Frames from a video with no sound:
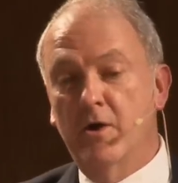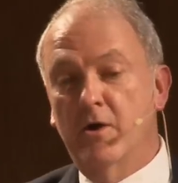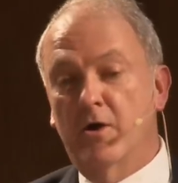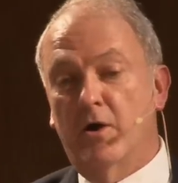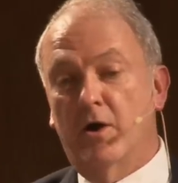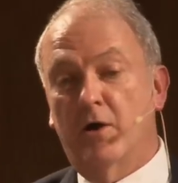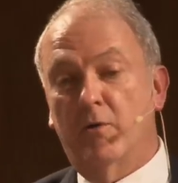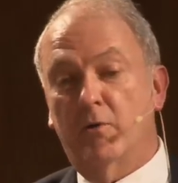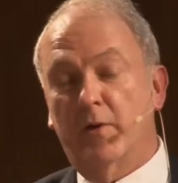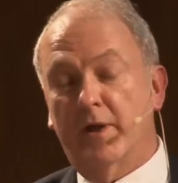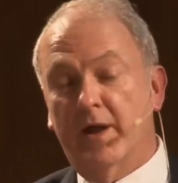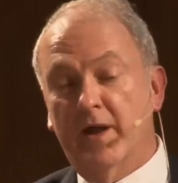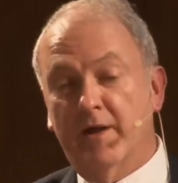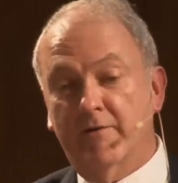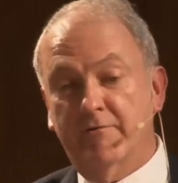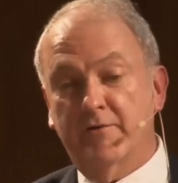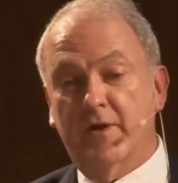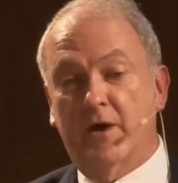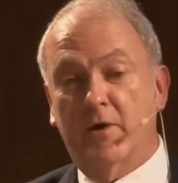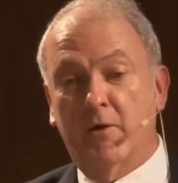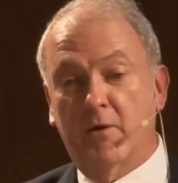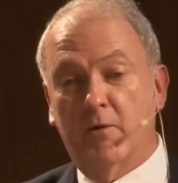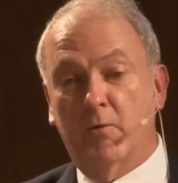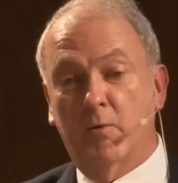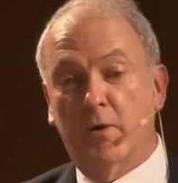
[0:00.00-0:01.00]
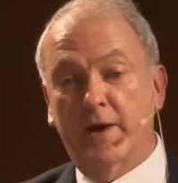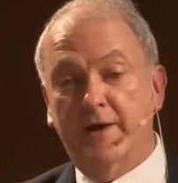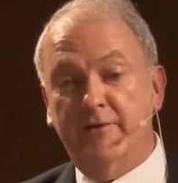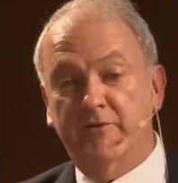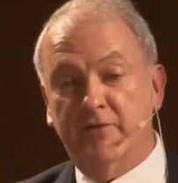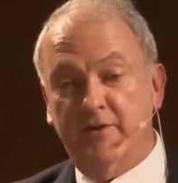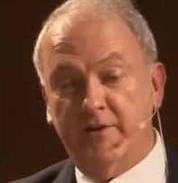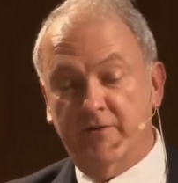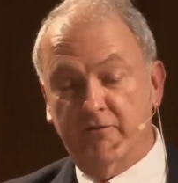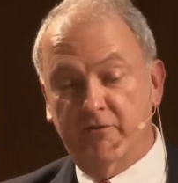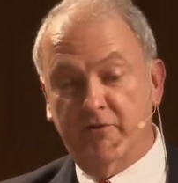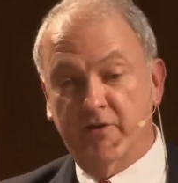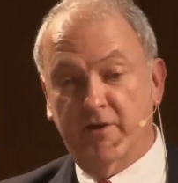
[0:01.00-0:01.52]
are, we have now a
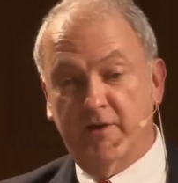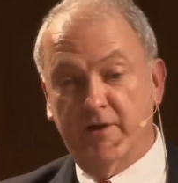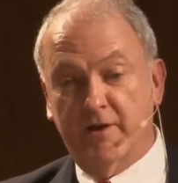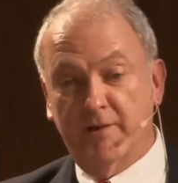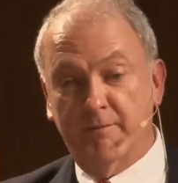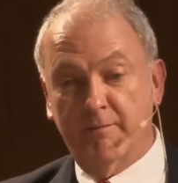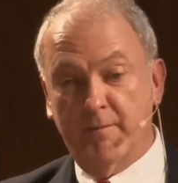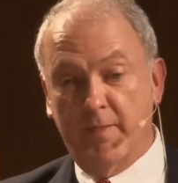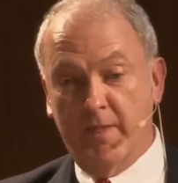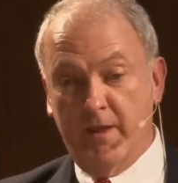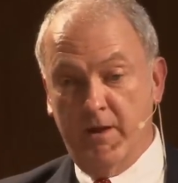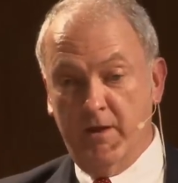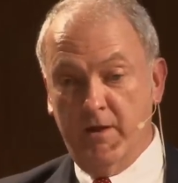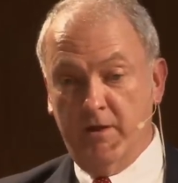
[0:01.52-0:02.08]
waiting time